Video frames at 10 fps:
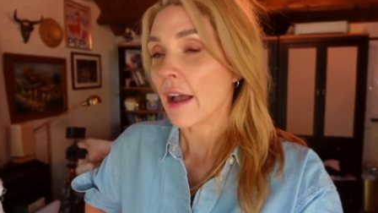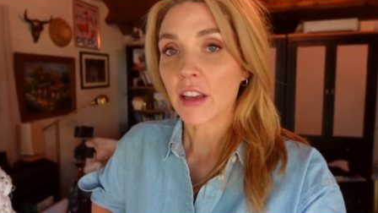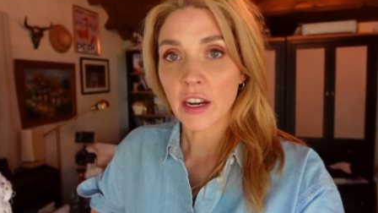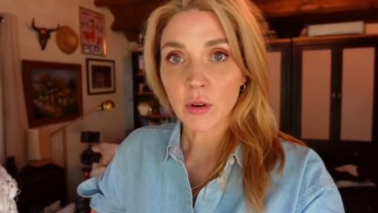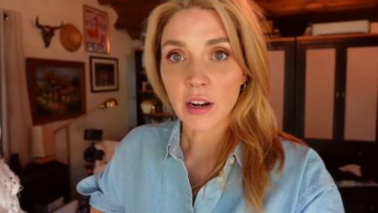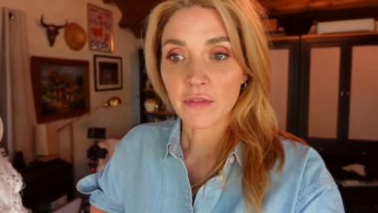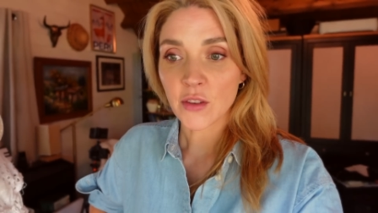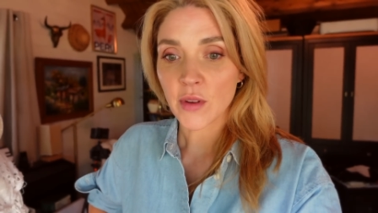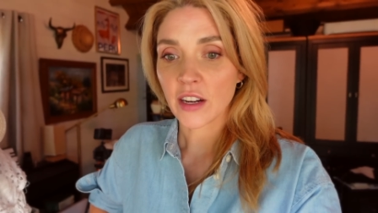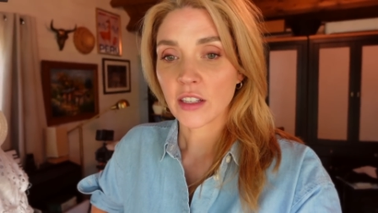I've got to run a
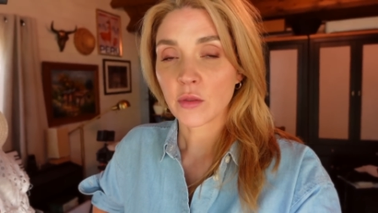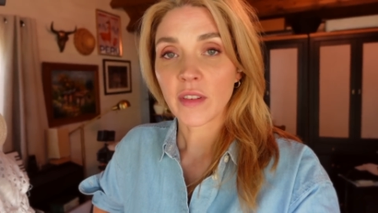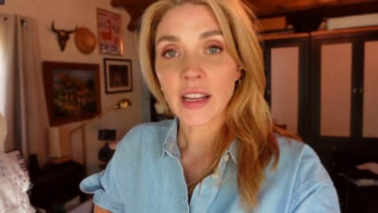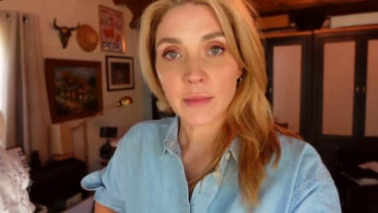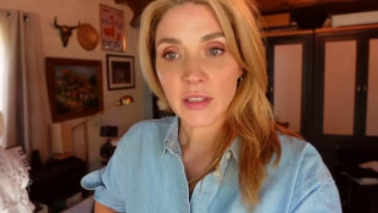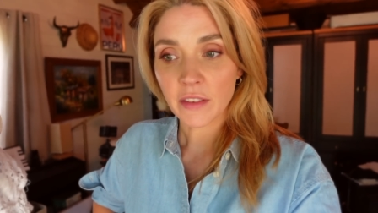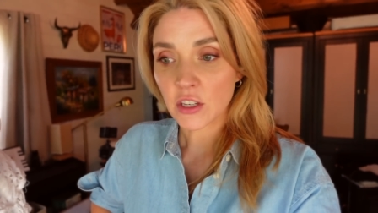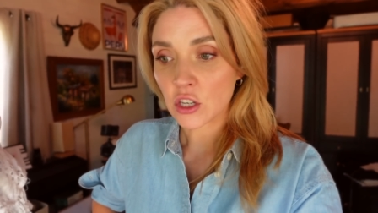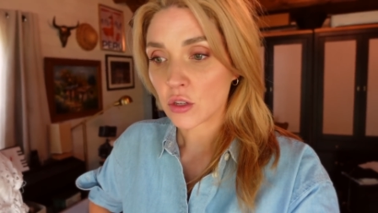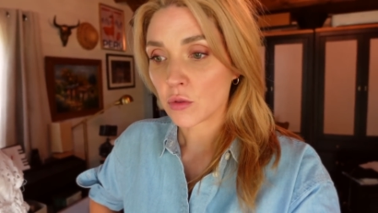few errands. We've got some stuff
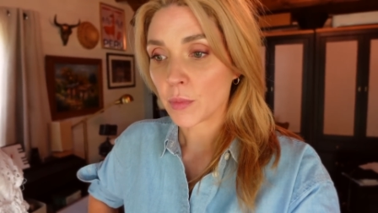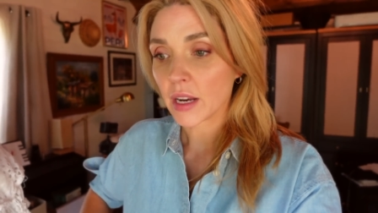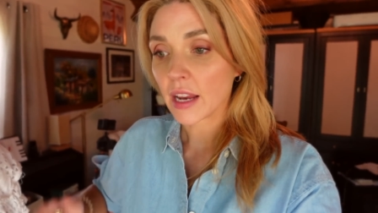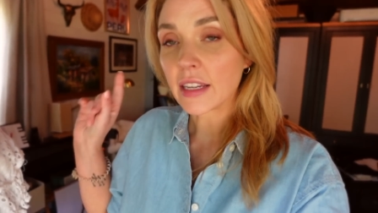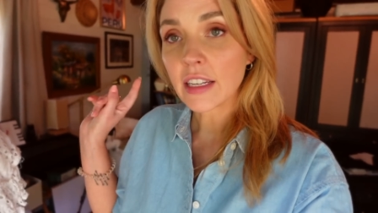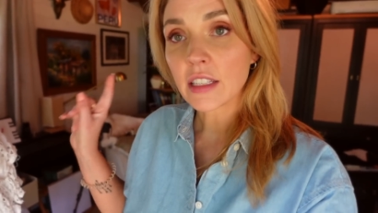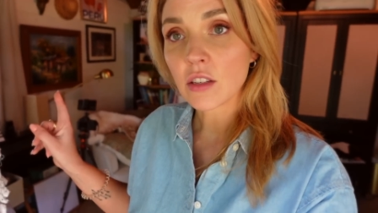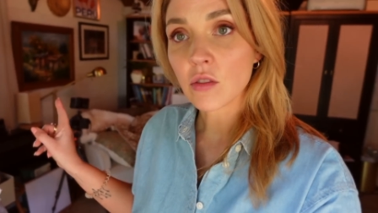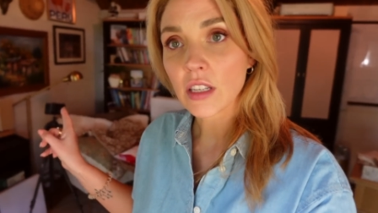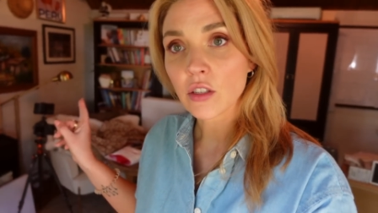to do, but I need to
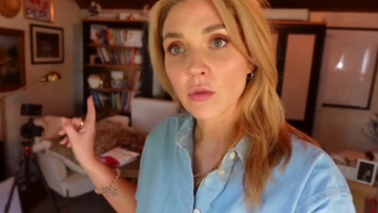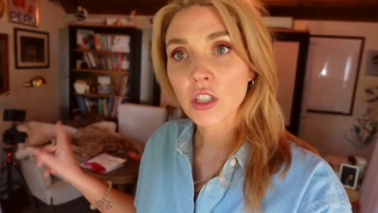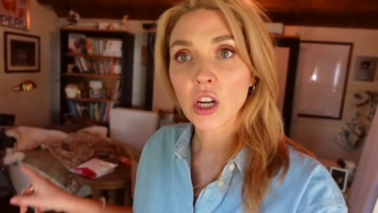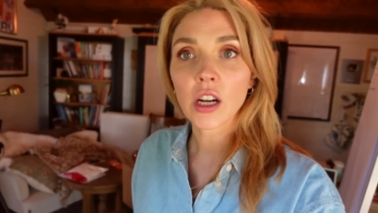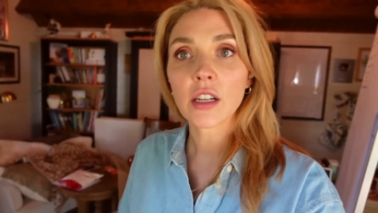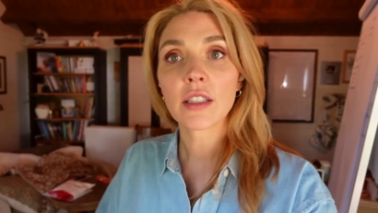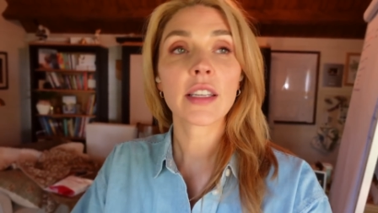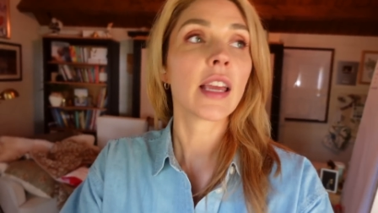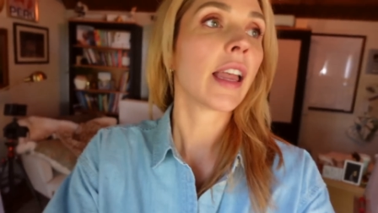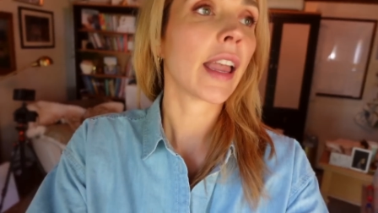do these
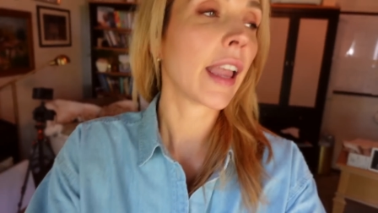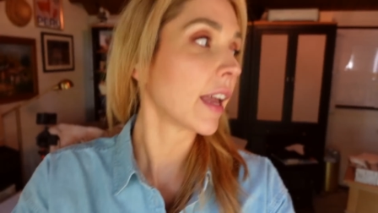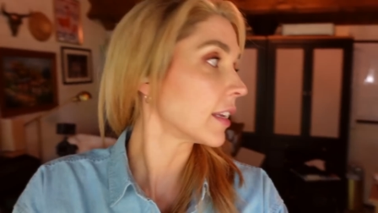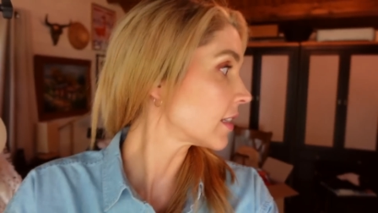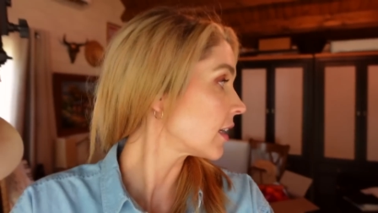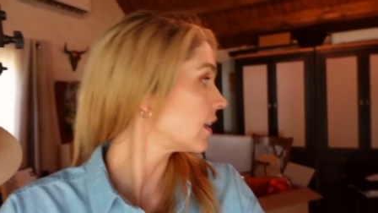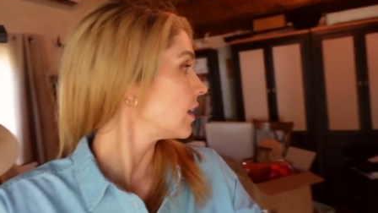returns and